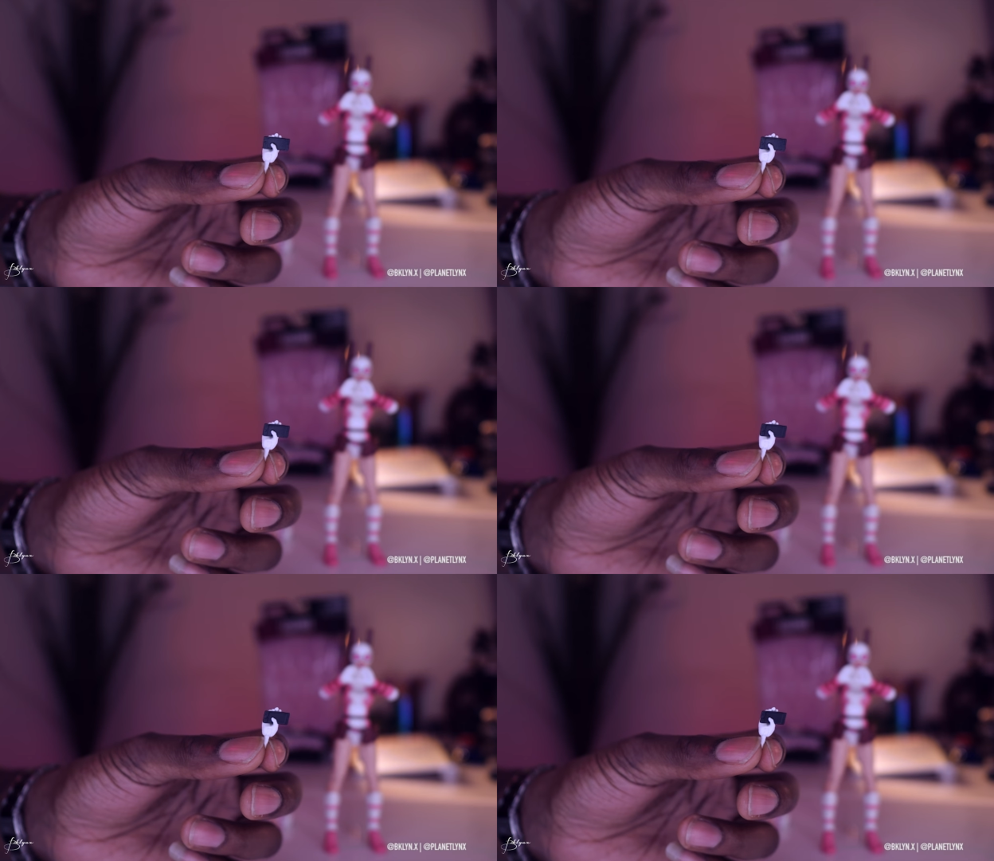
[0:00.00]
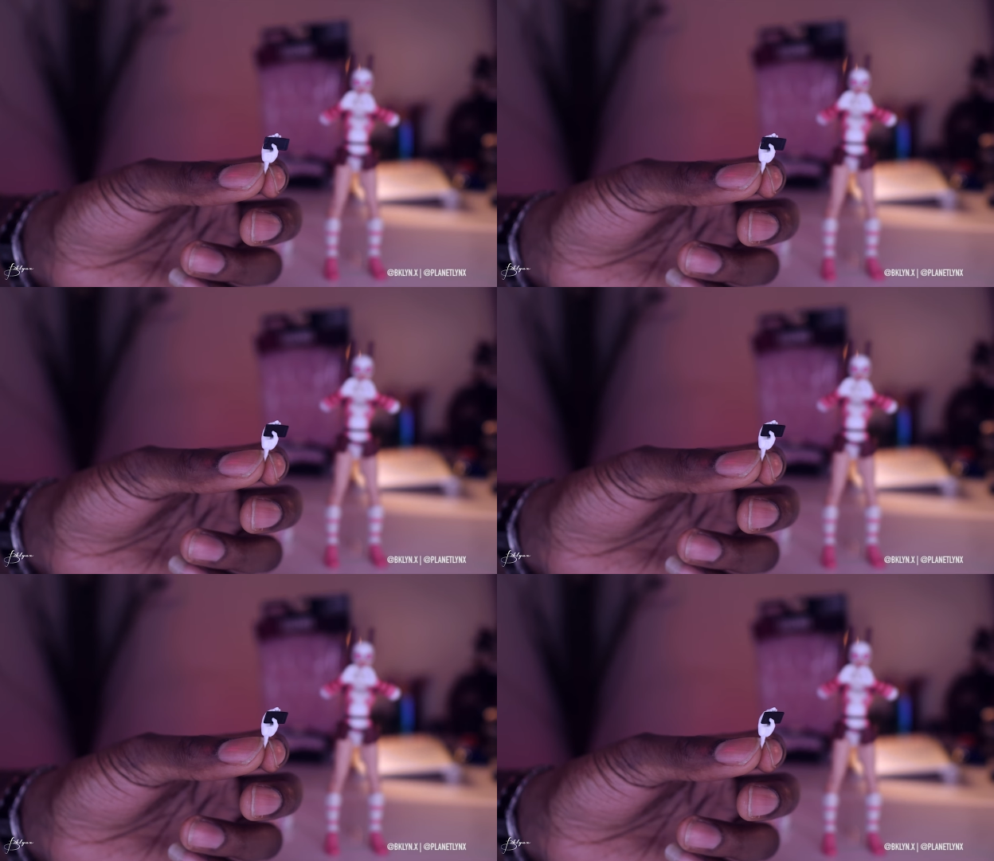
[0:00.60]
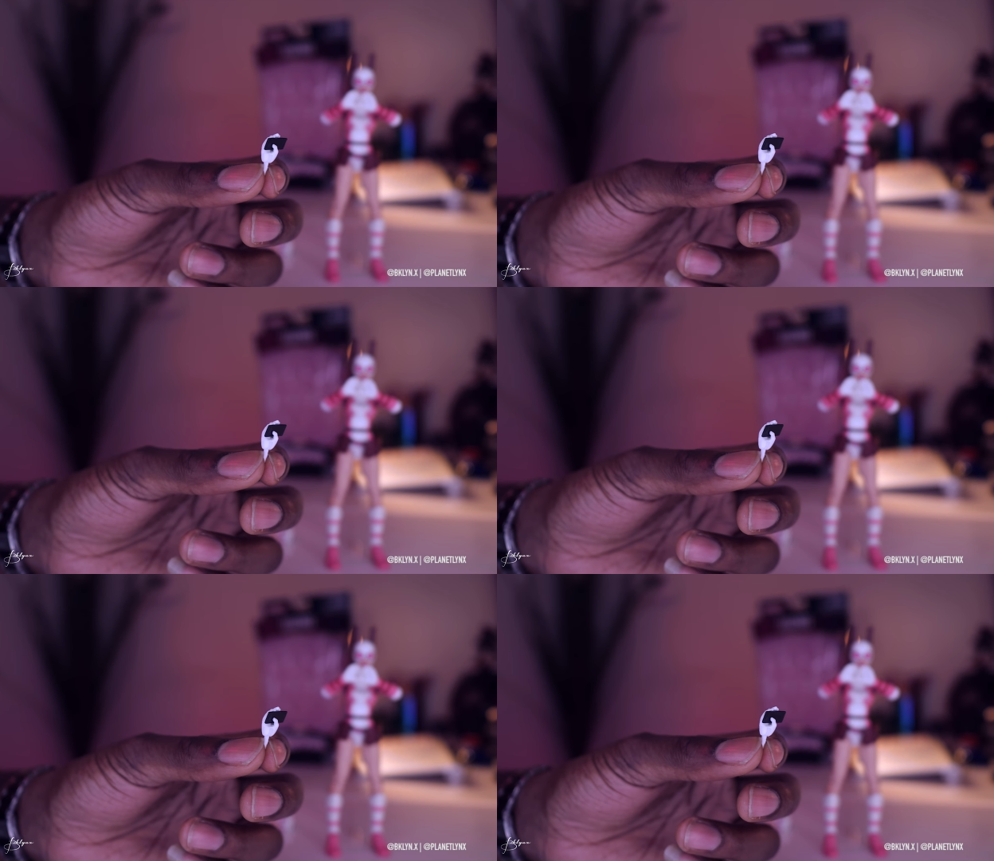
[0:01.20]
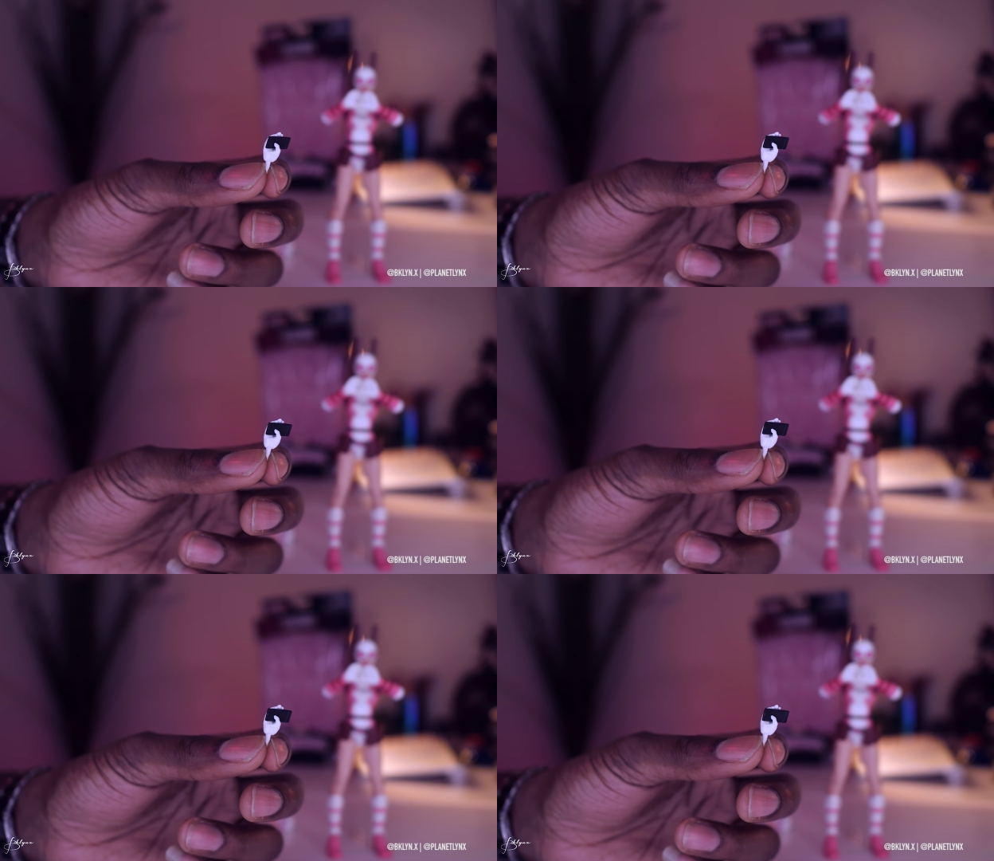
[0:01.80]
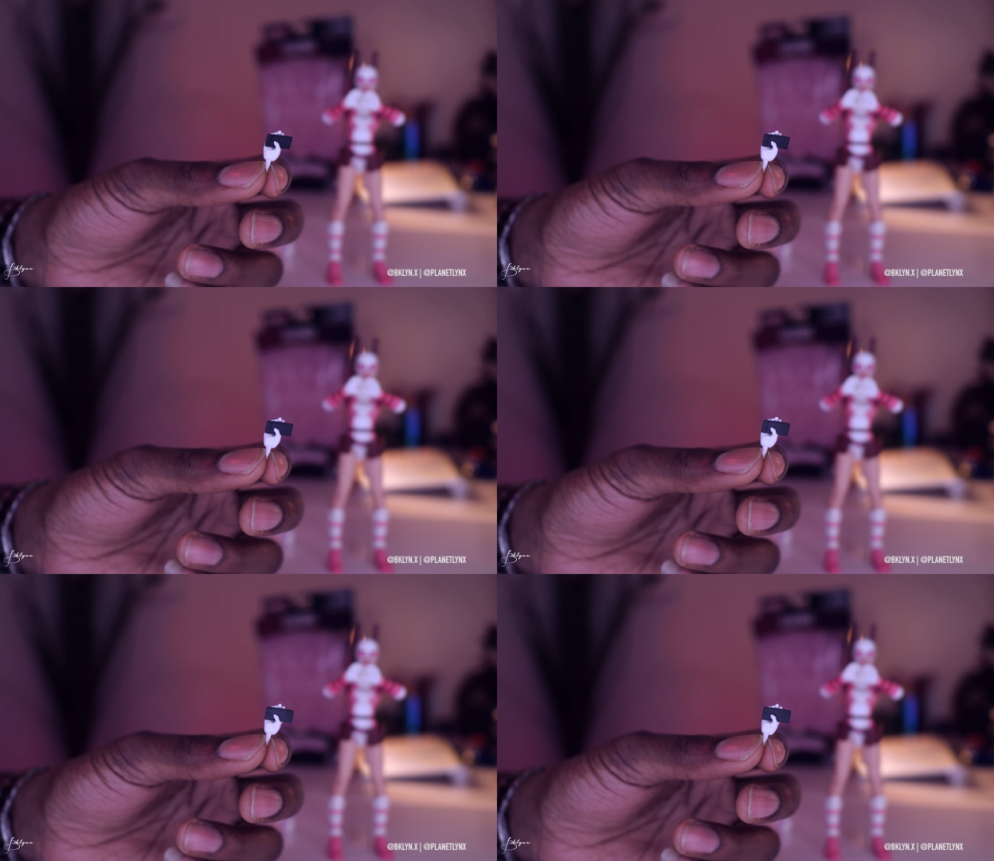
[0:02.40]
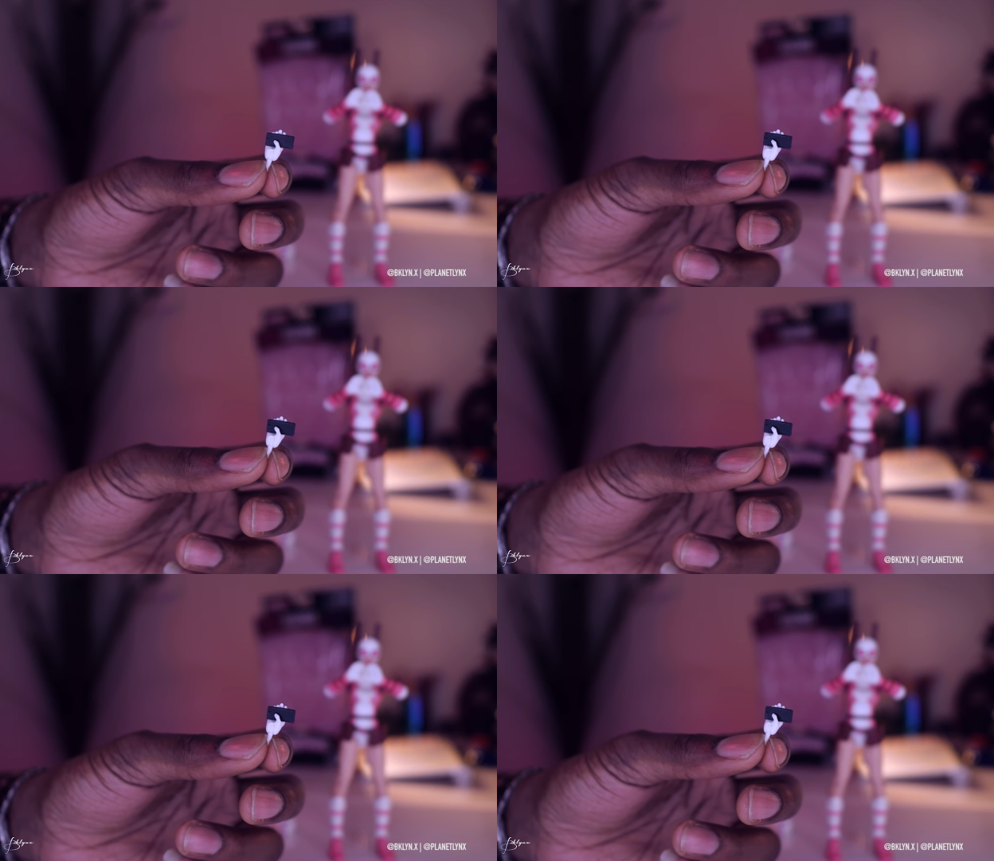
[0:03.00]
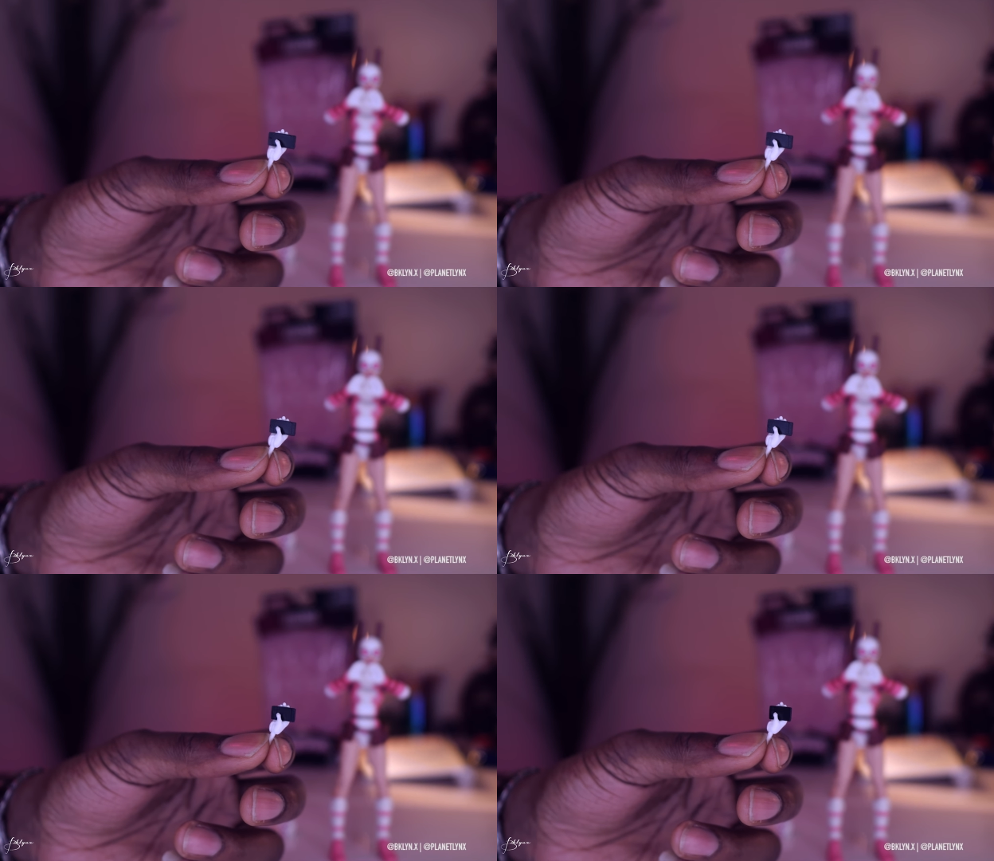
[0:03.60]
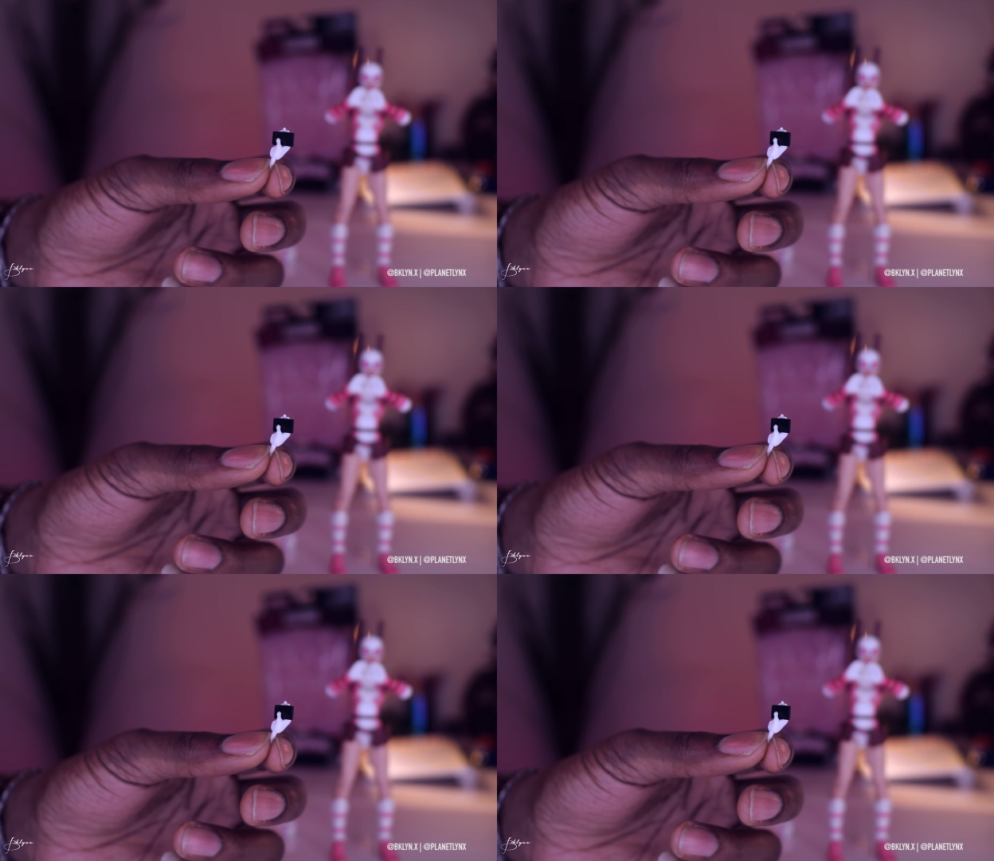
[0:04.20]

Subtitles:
No face is visible, so there are no lips to read.